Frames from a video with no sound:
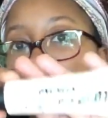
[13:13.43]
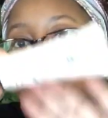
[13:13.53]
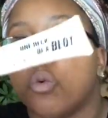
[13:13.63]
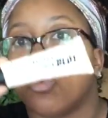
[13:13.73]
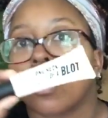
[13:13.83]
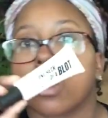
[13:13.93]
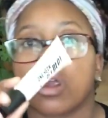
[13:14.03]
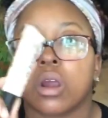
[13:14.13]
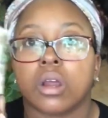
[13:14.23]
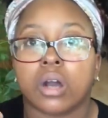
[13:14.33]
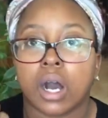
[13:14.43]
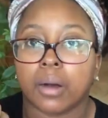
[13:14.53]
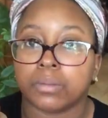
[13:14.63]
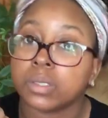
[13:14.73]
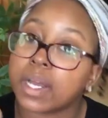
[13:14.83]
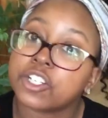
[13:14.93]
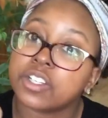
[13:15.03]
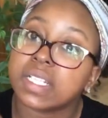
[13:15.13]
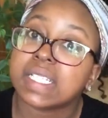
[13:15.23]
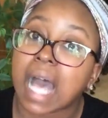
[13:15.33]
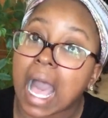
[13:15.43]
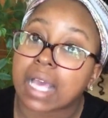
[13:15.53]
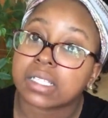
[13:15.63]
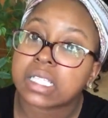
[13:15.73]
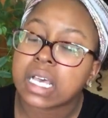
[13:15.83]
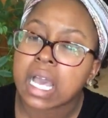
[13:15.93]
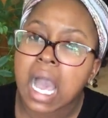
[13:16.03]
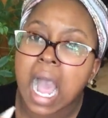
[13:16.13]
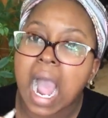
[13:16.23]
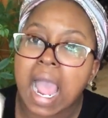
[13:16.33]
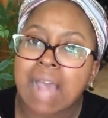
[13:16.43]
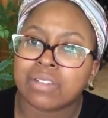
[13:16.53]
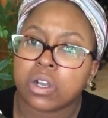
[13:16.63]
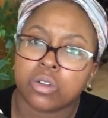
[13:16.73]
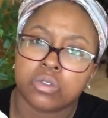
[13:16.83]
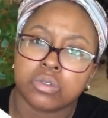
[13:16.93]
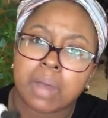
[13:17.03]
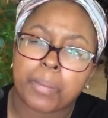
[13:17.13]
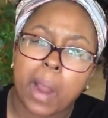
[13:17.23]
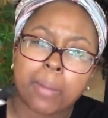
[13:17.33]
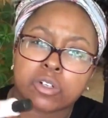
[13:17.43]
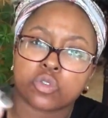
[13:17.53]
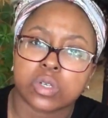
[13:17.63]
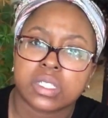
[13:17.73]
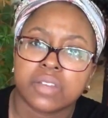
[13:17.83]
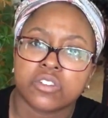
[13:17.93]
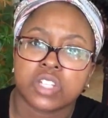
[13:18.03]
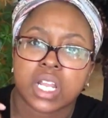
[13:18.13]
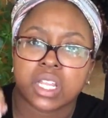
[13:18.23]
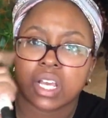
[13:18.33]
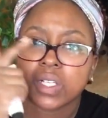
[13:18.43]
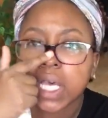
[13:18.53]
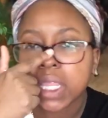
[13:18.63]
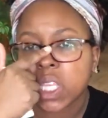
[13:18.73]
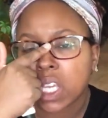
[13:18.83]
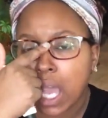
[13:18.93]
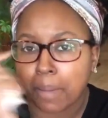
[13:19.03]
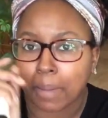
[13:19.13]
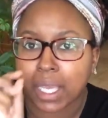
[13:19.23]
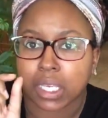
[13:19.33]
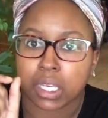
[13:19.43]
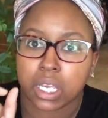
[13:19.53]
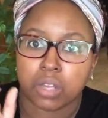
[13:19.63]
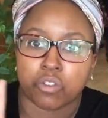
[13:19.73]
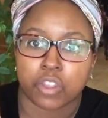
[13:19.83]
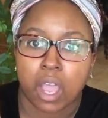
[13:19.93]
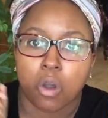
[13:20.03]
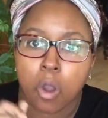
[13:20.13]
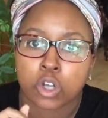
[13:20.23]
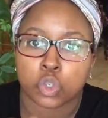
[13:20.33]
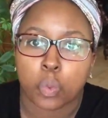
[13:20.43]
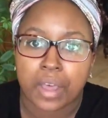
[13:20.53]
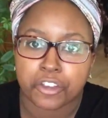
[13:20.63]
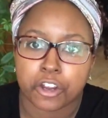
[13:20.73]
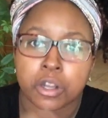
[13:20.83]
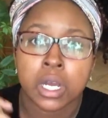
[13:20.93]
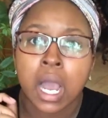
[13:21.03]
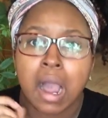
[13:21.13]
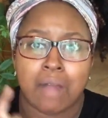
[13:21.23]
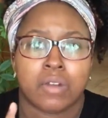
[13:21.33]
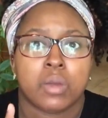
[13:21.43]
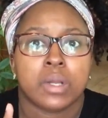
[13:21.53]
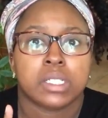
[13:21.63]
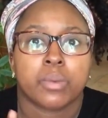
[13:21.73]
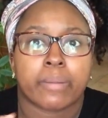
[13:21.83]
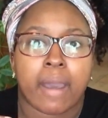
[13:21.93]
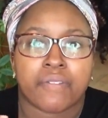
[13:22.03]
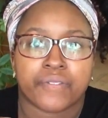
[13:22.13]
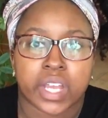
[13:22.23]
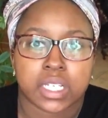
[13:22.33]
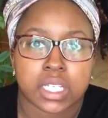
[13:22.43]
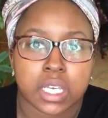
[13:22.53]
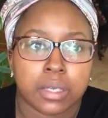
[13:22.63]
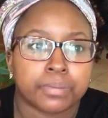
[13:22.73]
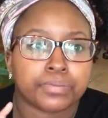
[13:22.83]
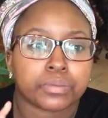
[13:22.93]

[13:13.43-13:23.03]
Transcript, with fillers: for um, especially the size. I have to go through my primer drawer and see if there's anything else I think I might need for that harsh weather. I really wanted to bring my Fenty